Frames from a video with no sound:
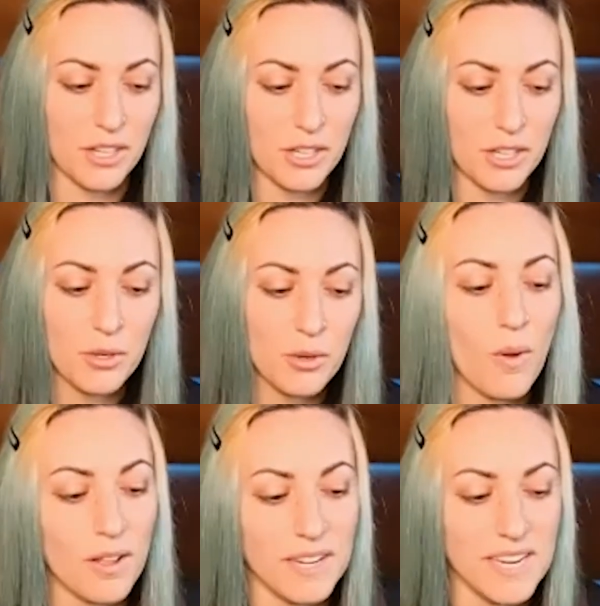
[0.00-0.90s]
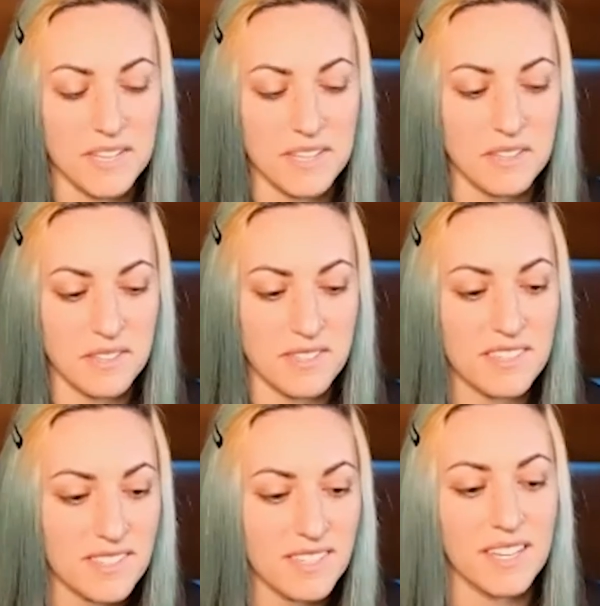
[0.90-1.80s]
good quality,
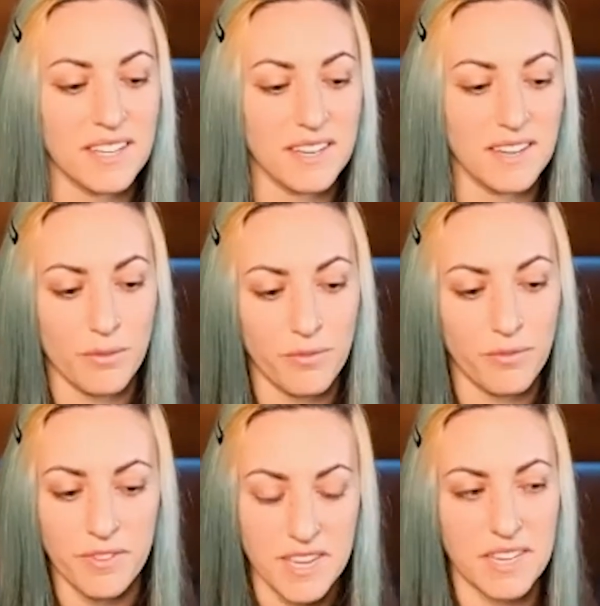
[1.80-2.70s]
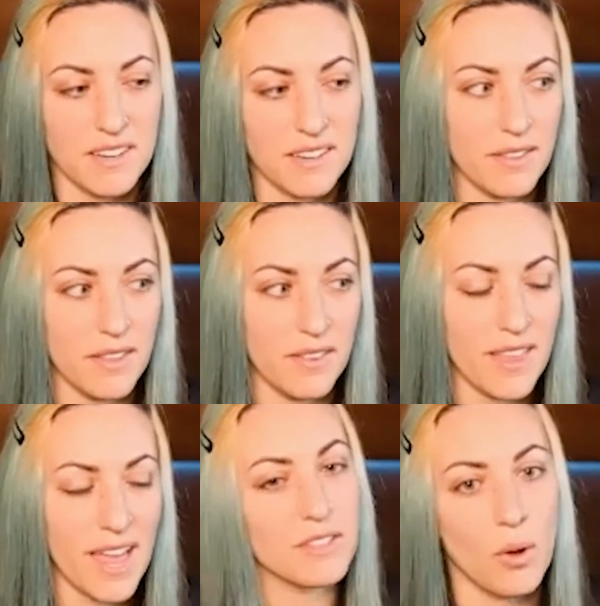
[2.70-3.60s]
consistent feed, then
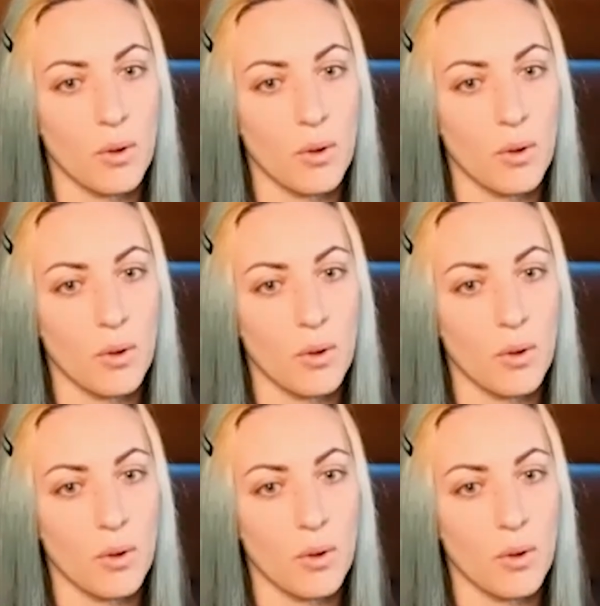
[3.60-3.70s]
that's the